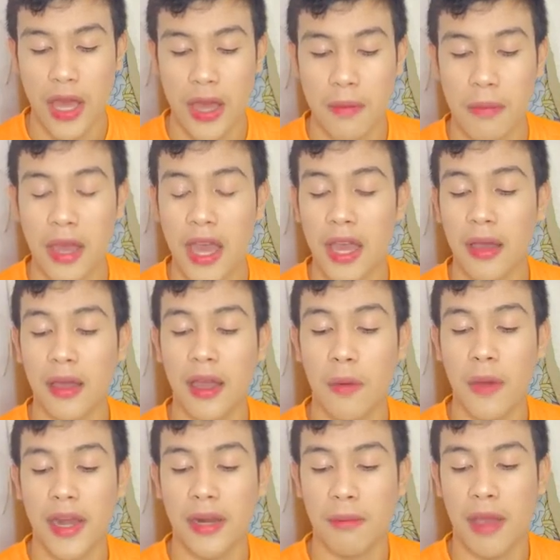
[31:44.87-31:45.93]

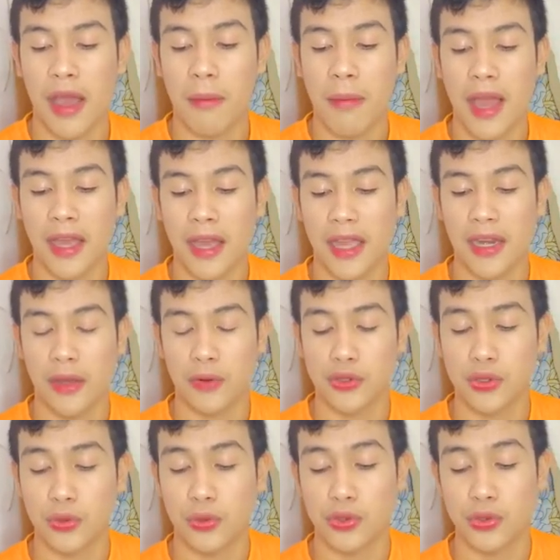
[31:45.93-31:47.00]
makakagawa ng mga bagay na
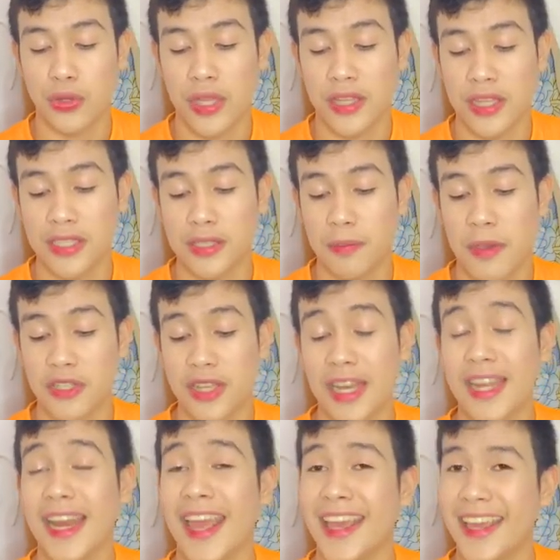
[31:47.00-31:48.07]
gustong-gusto natin,
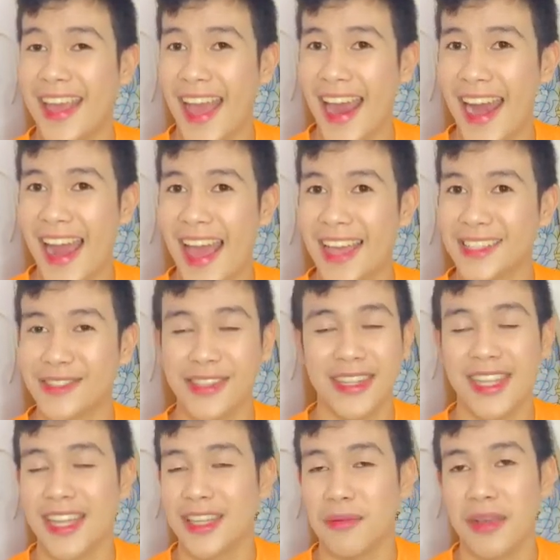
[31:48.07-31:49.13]
especially like gala, so
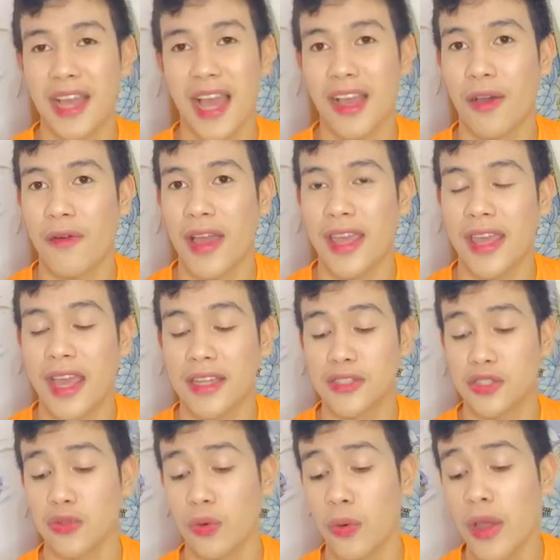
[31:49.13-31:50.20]
hindi natin magagawa yan.
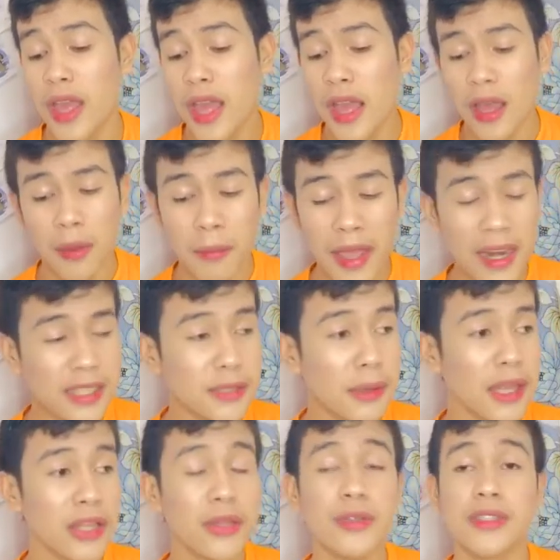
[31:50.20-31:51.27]
So, might as
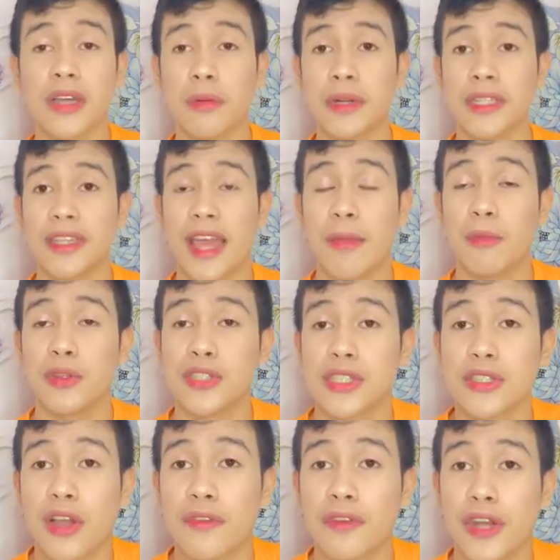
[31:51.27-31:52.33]
well use our time on
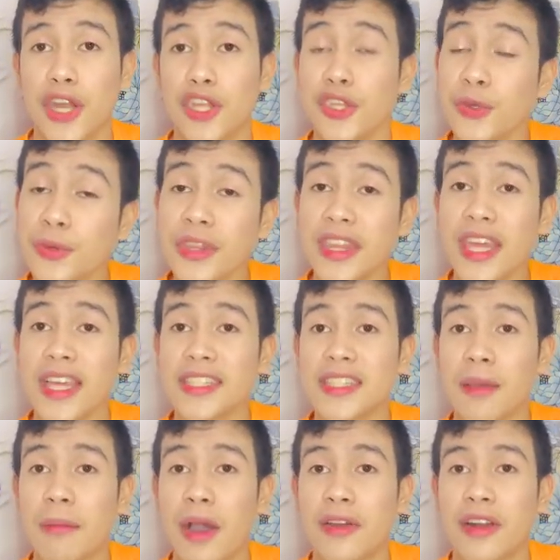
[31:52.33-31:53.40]
discovering new things
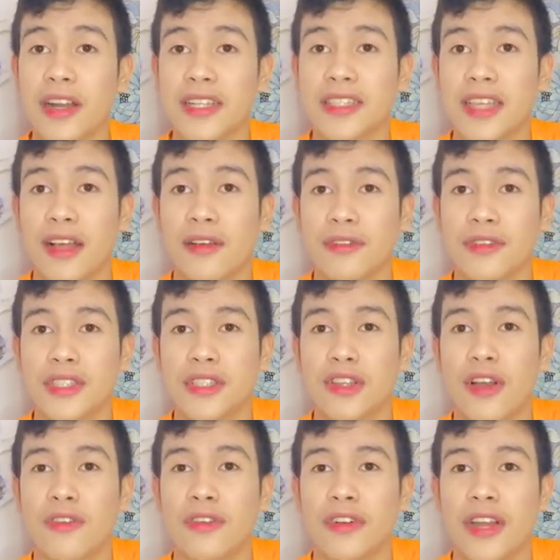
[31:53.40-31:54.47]
about ourselves,
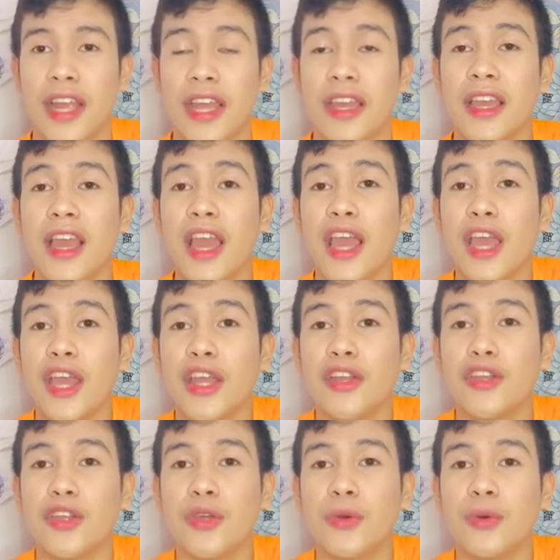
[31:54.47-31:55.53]
discovering
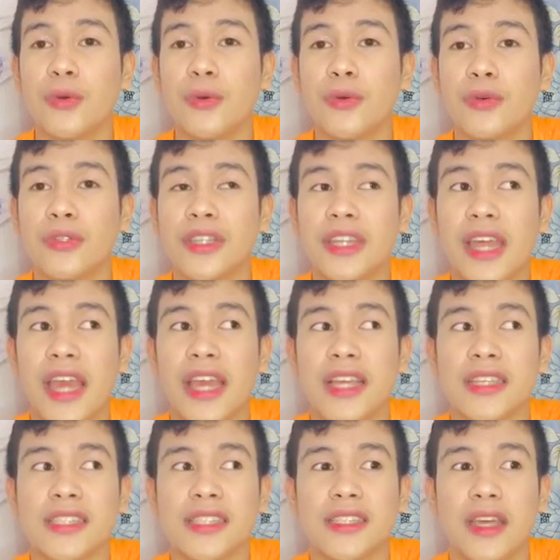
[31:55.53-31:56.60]
new
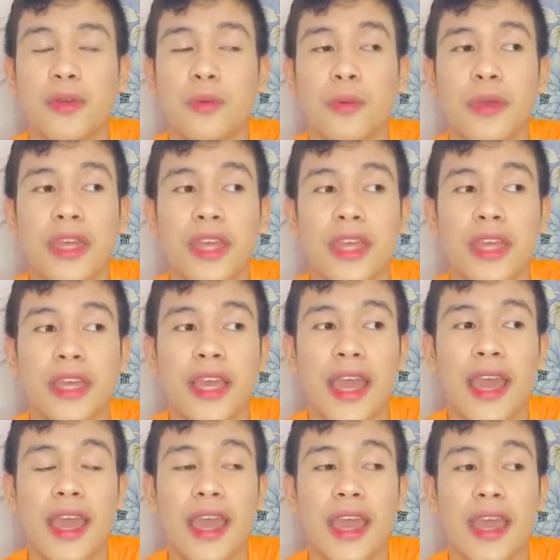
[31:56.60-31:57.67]
things that we
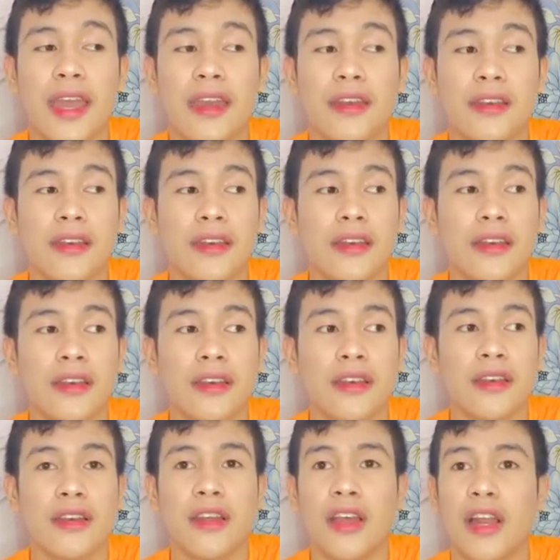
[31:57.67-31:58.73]
can
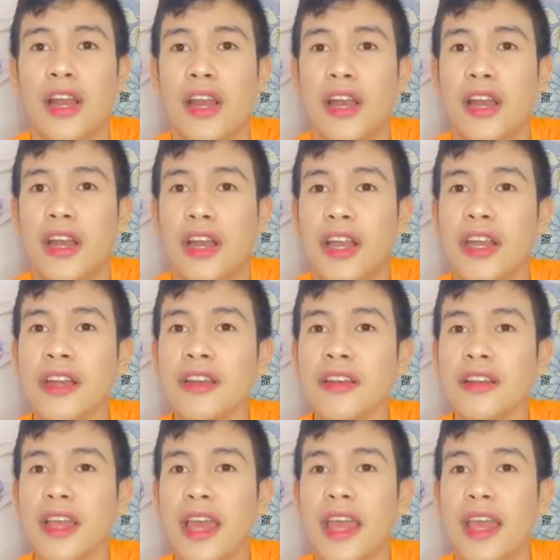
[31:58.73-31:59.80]
learn,
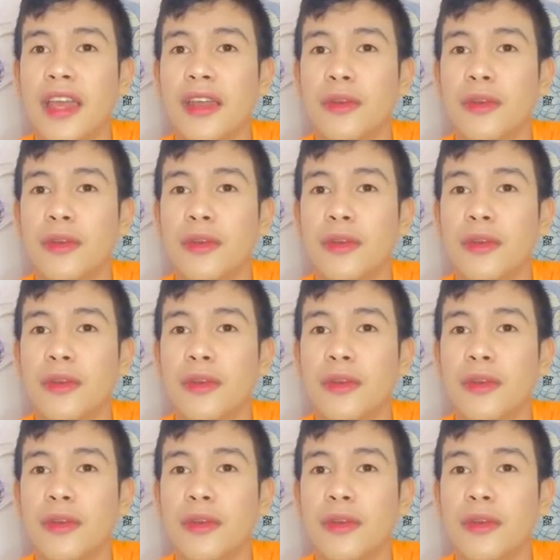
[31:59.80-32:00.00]
and